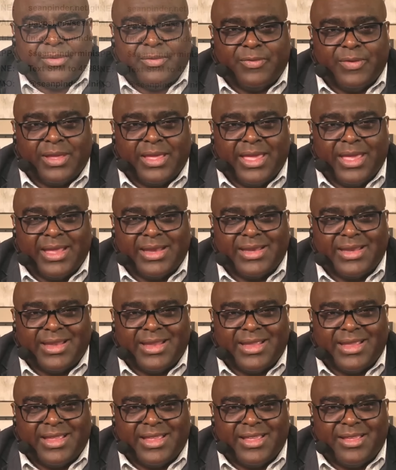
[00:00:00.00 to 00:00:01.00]
forget,
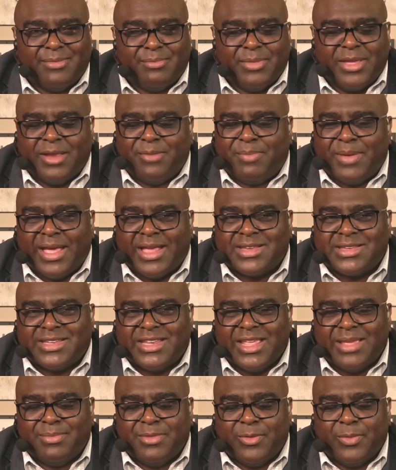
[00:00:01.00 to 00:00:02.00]
me and
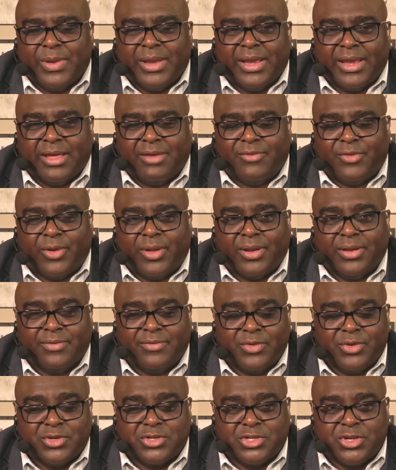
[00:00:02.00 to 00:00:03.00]
Pastor Amy, we love all of
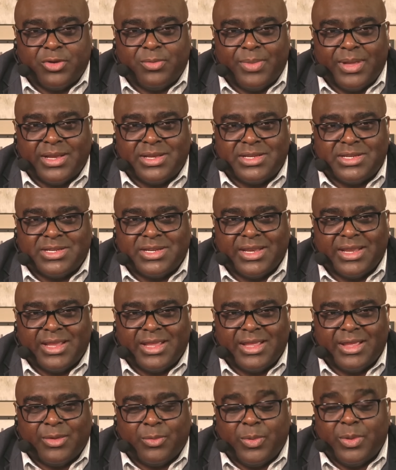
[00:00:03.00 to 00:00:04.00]
you so much.
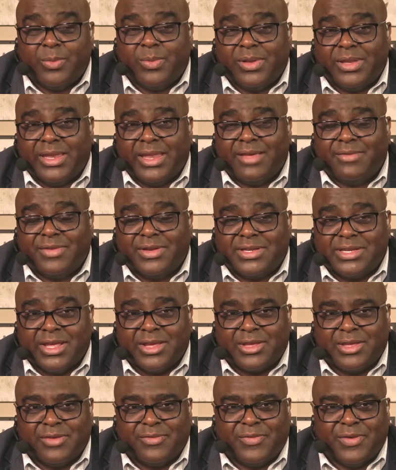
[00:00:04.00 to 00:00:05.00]
We will never
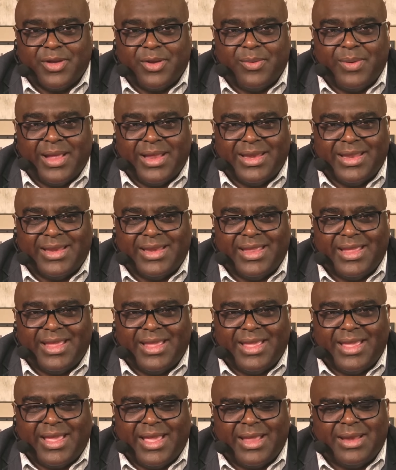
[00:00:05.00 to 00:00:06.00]
take you for granted.
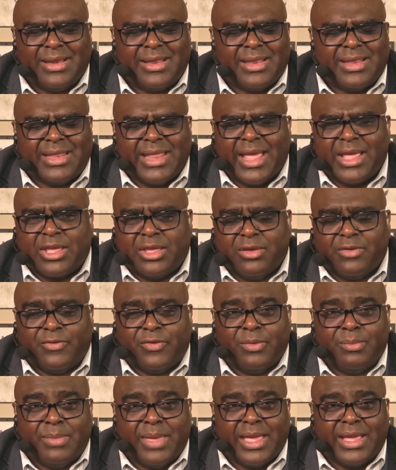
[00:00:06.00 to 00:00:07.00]
And thank you
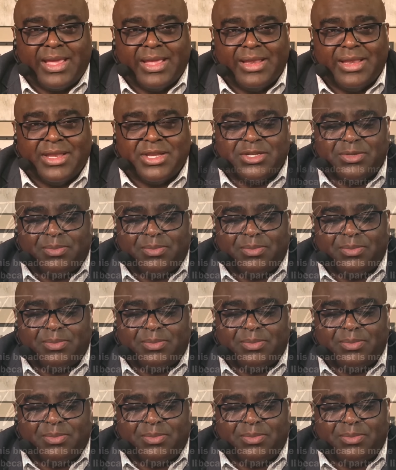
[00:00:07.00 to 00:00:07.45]
for making this